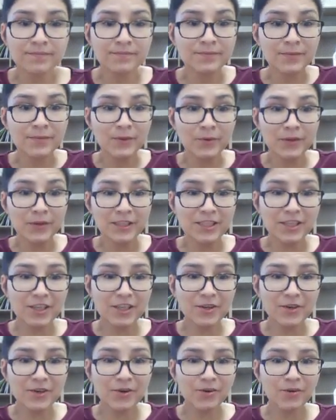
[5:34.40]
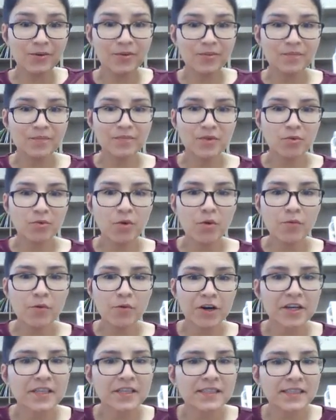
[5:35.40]
We do. What
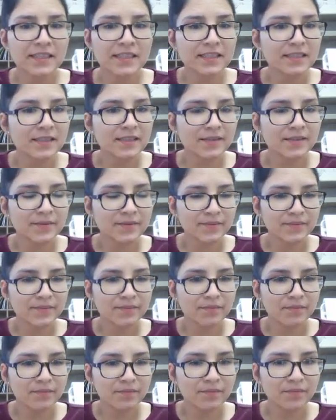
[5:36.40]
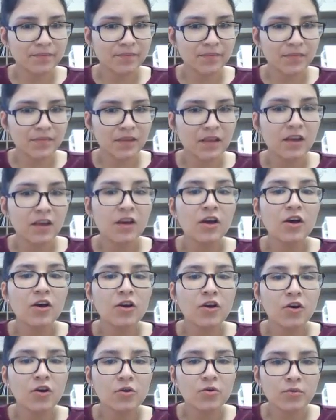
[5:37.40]
word is this?
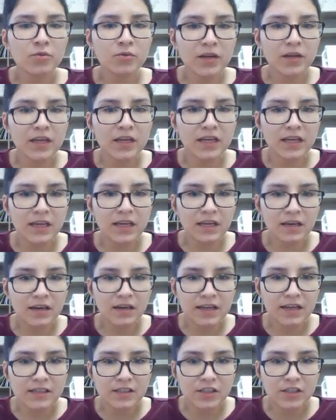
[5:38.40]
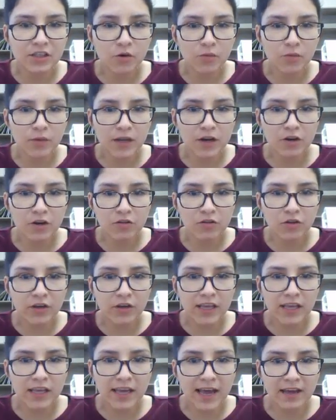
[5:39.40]
Green. And so we are
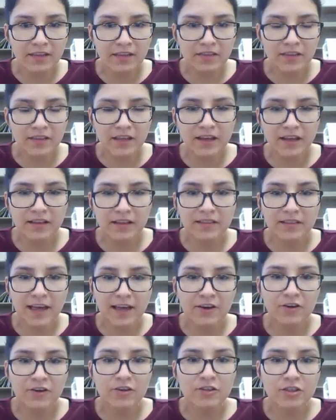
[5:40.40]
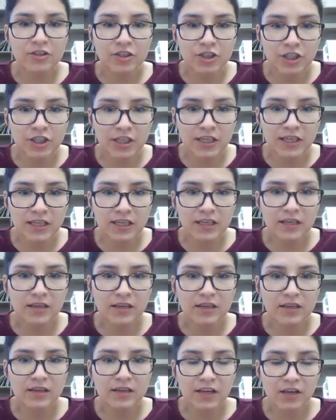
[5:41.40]
looking at the letter G
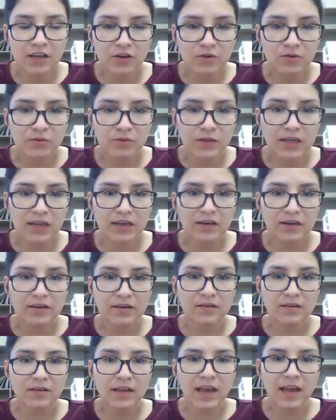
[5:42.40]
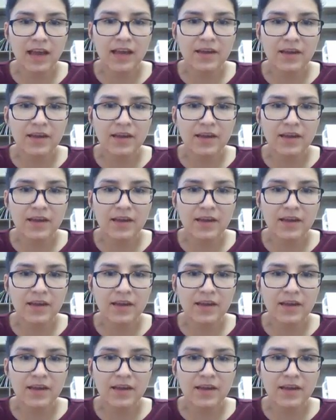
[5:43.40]
in green, okay?